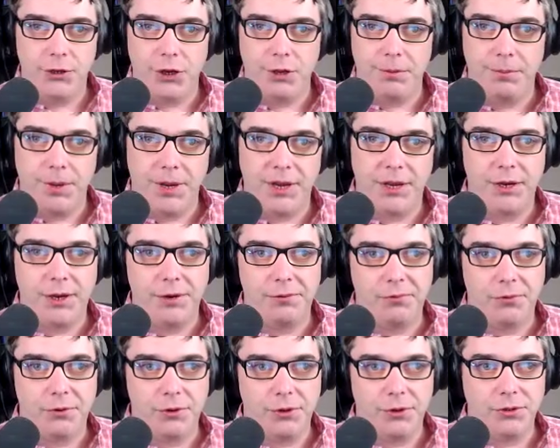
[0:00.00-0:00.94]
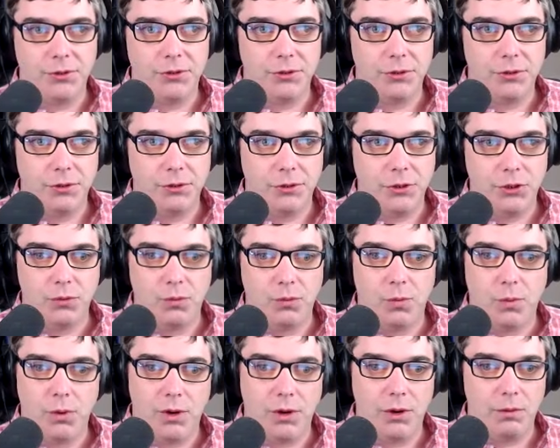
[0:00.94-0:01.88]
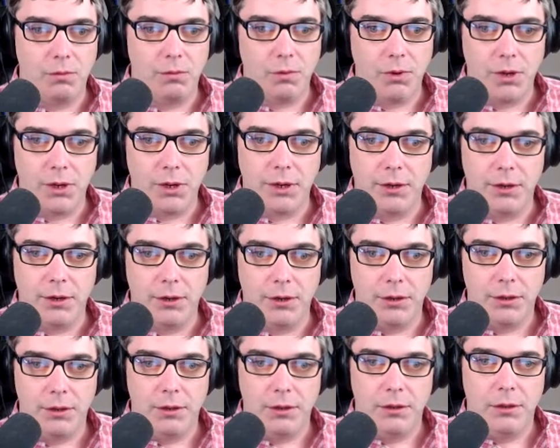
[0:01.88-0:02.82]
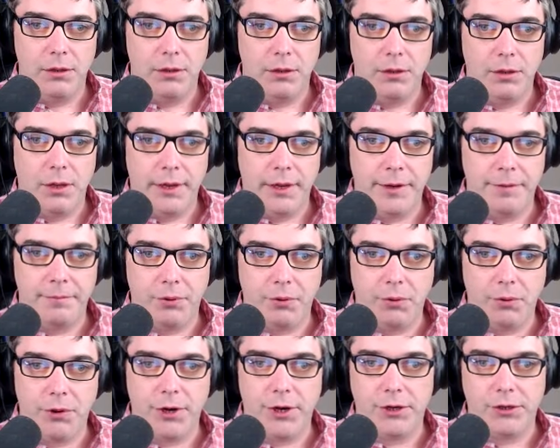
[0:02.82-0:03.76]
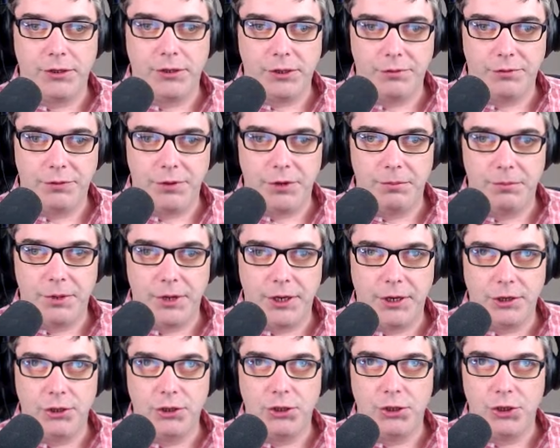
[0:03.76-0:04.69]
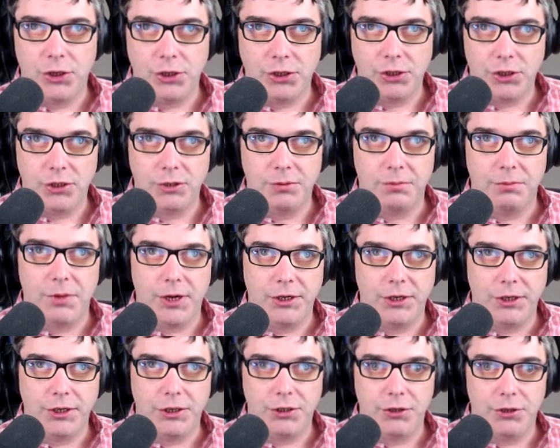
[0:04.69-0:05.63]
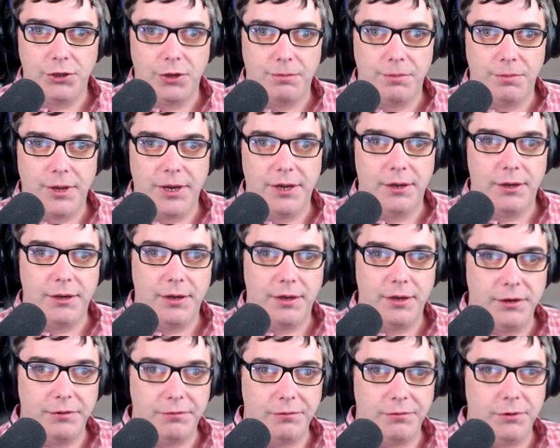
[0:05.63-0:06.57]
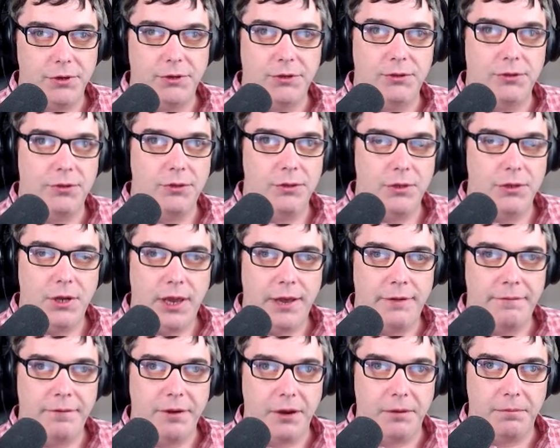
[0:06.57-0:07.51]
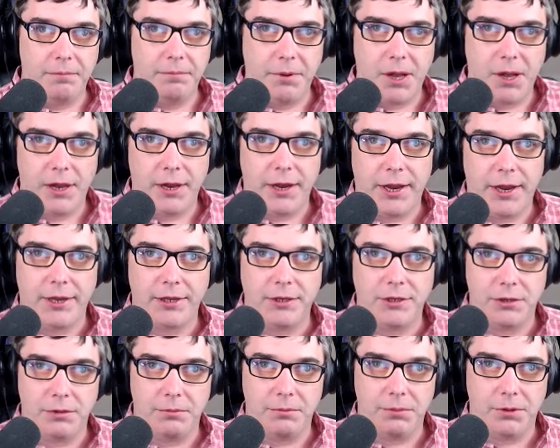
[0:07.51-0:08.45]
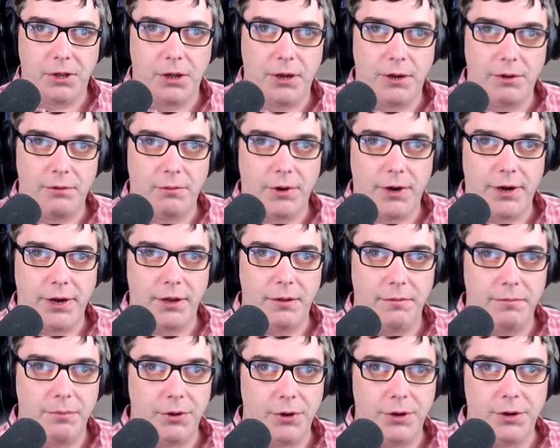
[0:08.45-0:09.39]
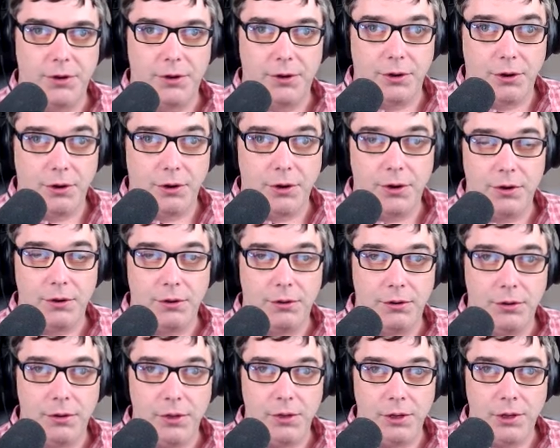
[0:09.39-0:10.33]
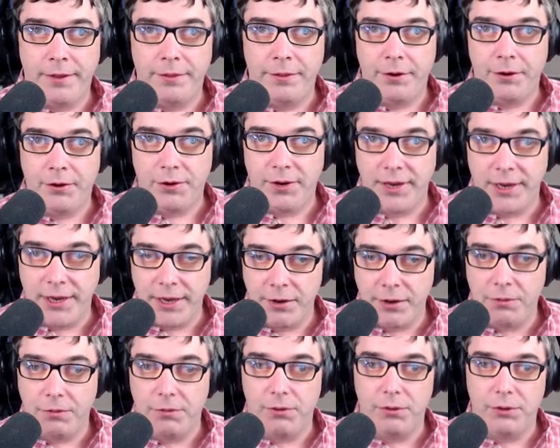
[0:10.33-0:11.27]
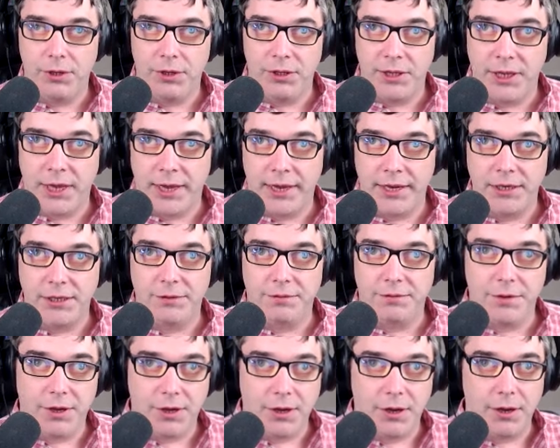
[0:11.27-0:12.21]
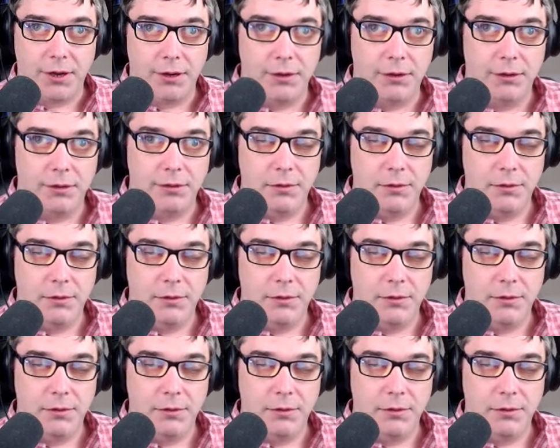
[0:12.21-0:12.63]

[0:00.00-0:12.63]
you can make a difference just one-on-one, and pouring yourself into anybody just as much as you could make a difference having a podcast and a blog and writing a book and an article. And they're equal in the eyes of God.